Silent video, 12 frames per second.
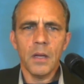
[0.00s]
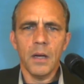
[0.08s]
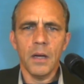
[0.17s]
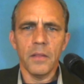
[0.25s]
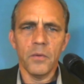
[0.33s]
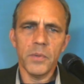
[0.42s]

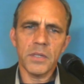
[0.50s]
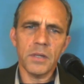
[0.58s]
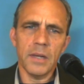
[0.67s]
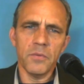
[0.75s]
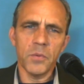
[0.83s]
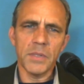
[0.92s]
uh, the risk
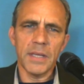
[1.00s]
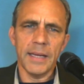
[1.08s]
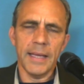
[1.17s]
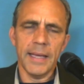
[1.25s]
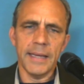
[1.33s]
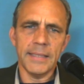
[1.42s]
level was
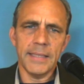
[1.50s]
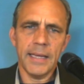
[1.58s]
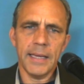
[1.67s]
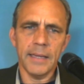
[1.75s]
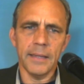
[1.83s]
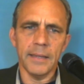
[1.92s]
at, at a
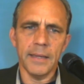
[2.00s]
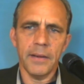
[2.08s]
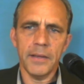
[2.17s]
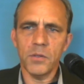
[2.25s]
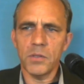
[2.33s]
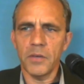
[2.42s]
10. I
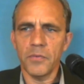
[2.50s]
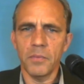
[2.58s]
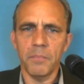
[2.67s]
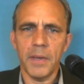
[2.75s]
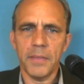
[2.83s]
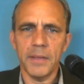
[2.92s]
used
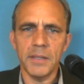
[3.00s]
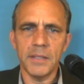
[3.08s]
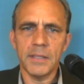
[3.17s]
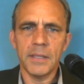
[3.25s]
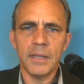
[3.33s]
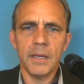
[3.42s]
different
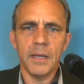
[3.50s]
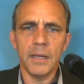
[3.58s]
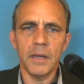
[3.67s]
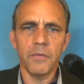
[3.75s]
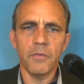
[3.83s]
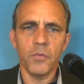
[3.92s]
methods and
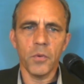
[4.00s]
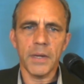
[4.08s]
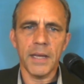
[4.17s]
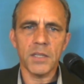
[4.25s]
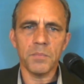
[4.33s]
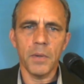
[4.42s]
different
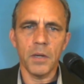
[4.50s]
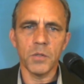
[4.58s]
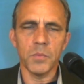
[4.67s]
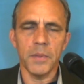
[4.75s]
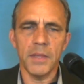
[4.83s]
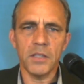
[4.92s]
forecast models,
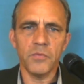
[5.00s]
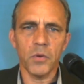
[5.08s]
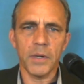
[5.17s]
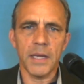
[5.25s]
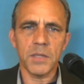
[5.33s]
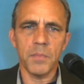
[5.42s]
but this
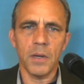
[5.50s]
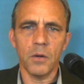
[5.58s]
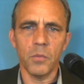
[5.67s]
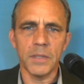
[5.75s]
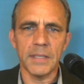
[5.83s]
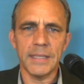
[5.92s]
forecast model
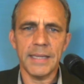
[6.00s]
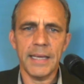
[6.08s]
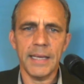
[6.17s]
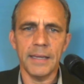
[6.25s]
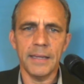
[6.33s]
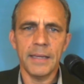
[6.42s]
was a
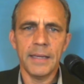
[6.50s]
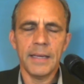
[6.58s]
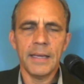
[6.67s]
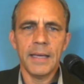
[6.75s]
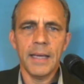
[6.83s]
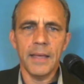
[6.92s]
10
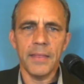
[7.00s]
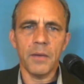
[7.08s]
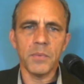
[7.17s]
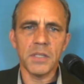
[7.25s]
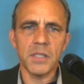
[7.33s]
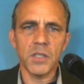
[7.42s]
and that
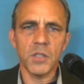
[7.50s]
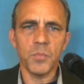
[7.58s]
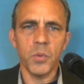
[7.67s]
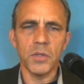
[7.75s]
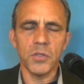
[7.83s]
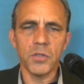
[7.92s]
was a
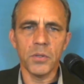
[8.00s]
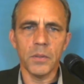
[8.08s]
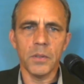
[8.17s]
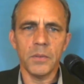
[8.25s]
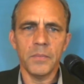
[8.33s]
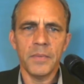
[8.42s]

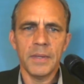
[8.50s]
6.0.